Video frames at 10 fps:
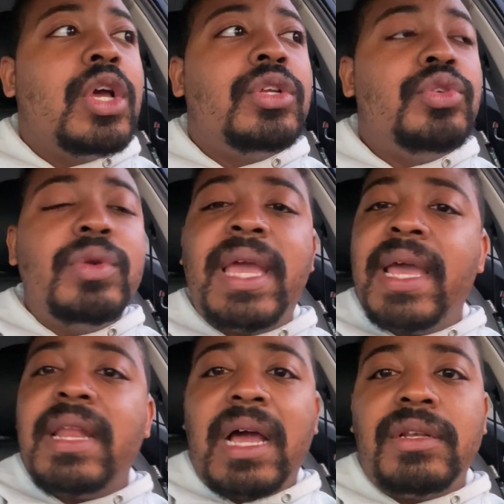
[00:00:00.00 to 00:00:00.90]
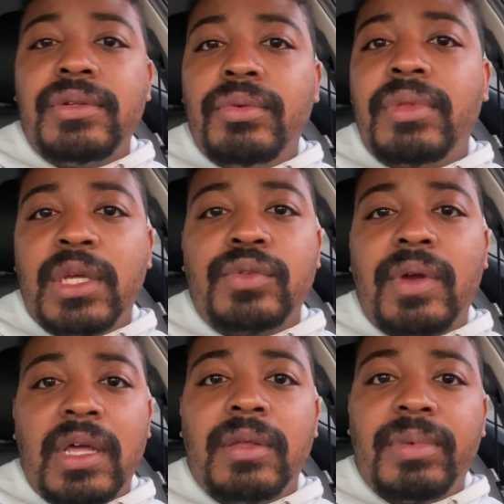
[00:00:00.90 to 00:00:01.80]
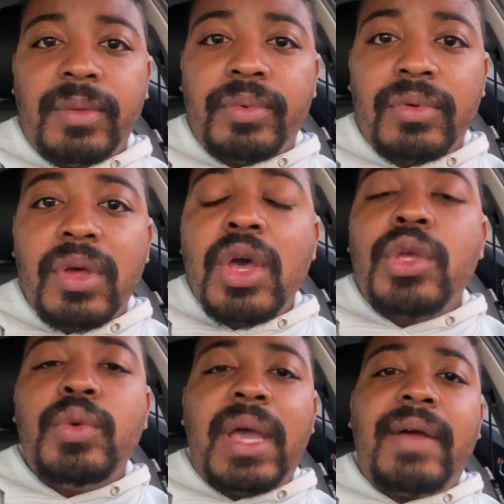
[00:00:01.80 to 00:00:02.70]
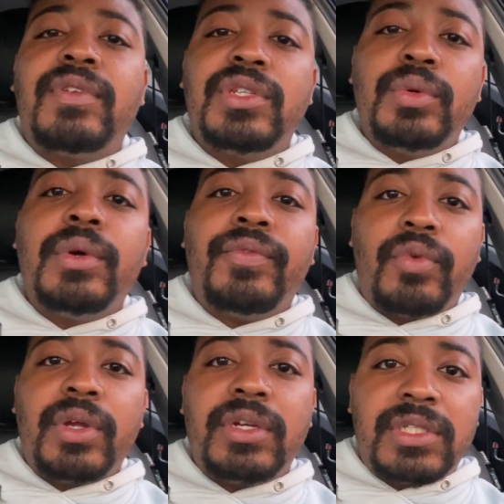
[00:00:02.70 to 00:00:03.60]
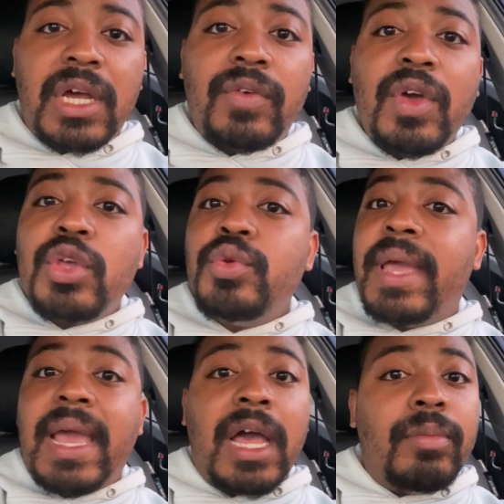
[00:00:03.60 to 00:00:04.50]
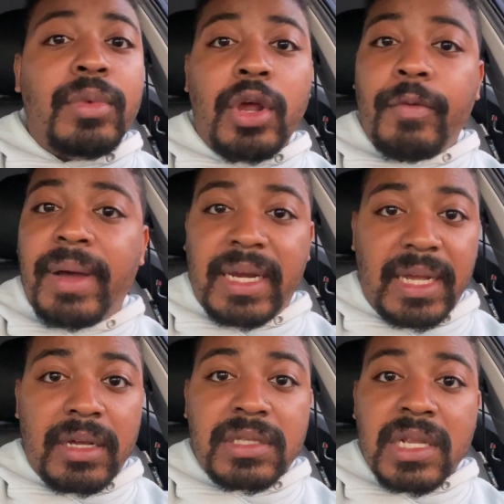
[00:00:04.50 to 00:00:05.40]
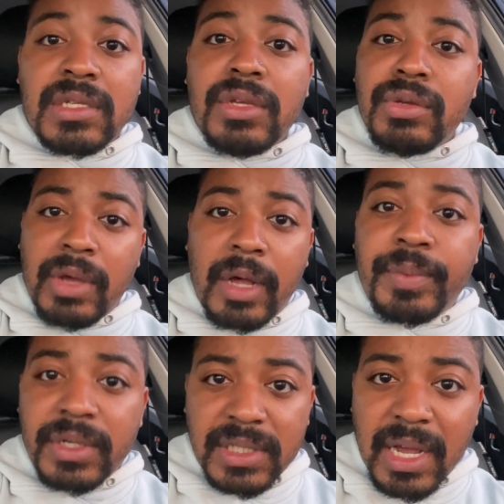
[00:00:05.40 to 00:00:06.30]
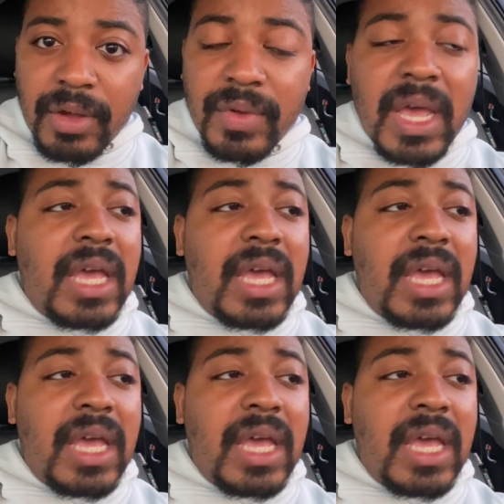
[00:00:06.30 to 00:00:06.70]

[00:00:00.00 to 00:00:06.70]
You cannot do things for other people. You have to do it for yourself. You can't help nobody else until you help yourself.